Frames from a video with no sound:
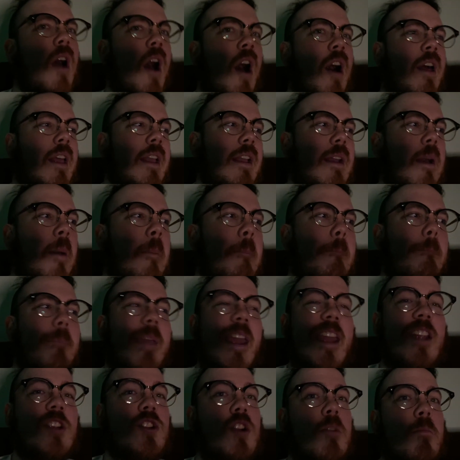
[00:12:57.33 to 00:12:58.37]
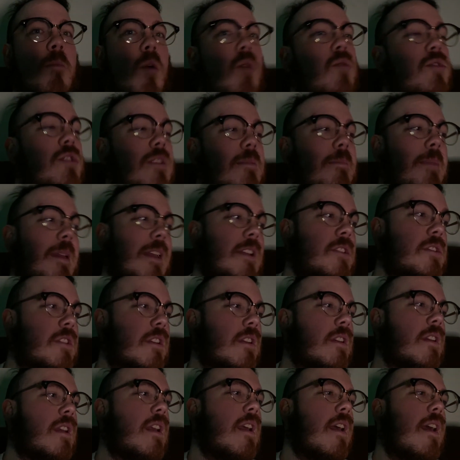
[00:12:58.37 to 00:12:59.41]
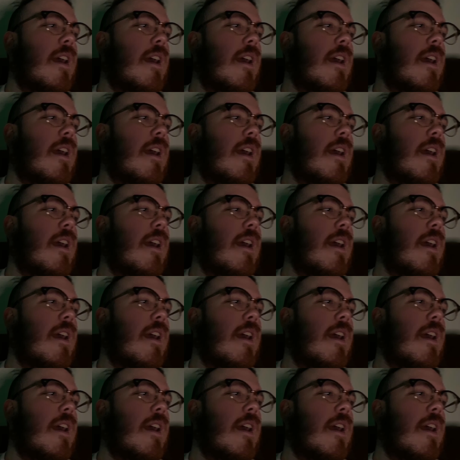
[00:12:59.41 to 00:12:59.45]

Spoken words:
like a major motion picture,